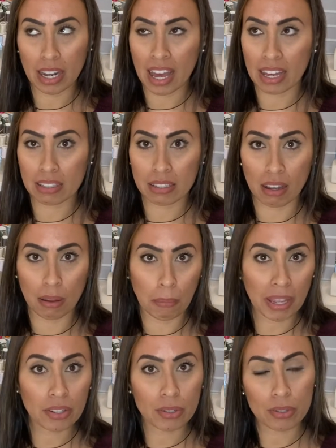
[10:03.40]
at
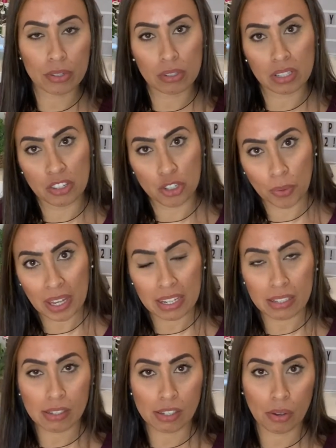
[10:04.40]
Michael's and
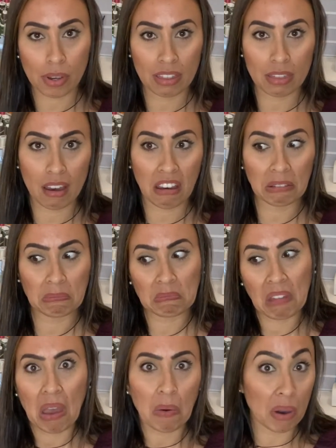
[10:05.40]
Joann's, so I thought,
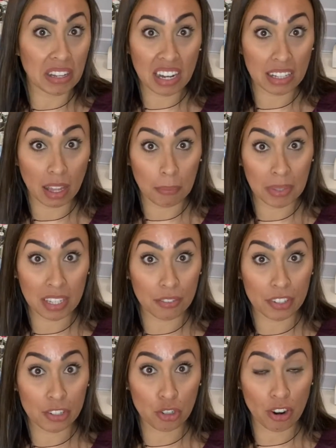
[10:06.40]
why not let me give it a
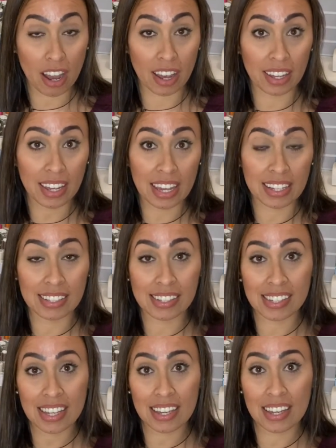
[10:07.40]
try and
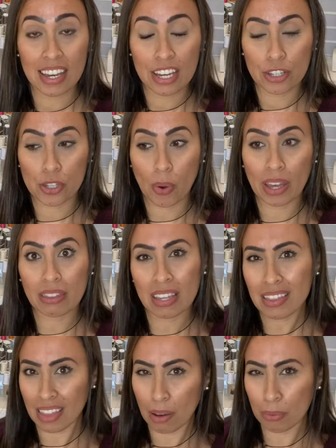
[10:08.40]
see. So I think
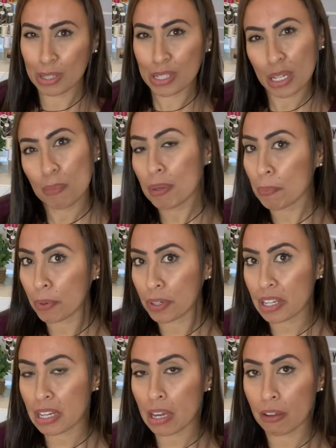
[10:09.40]
that one's going to be
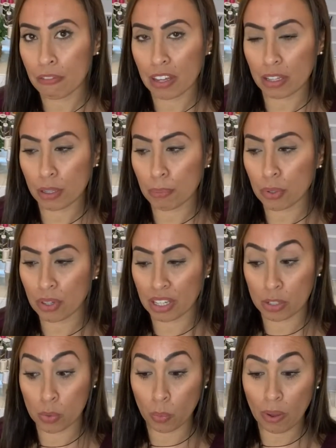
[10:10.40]
pretty available as
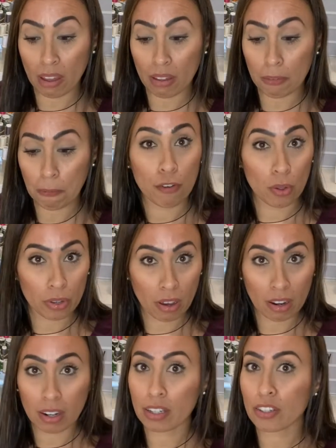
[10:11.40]
well.
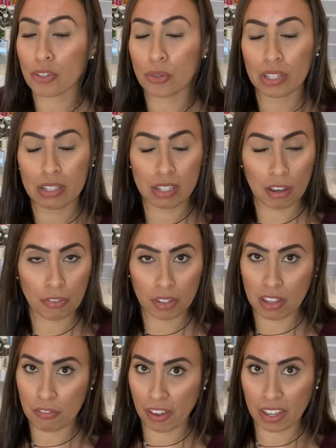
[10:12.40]
Folkart, you can
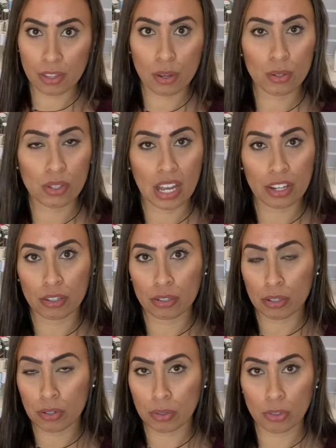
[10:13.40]
definitely find those at your
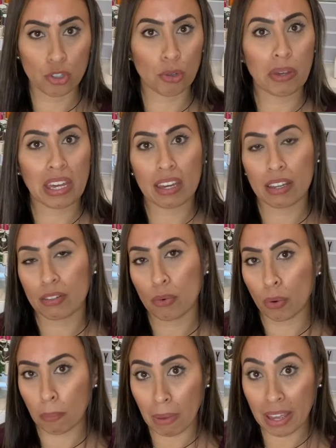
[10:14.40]
local Joann
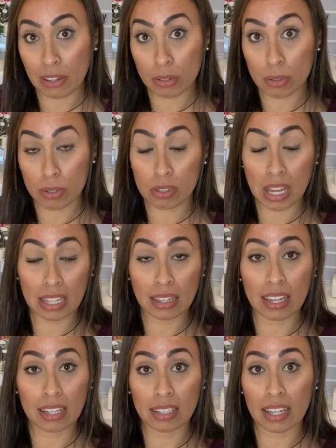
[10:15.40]
or Michael's, and
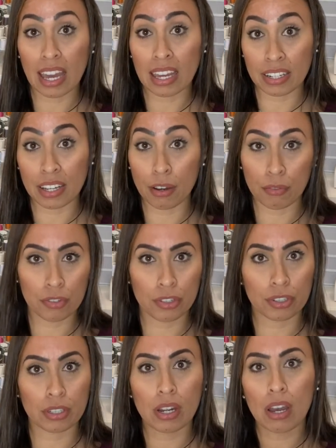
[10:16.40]
likely any of your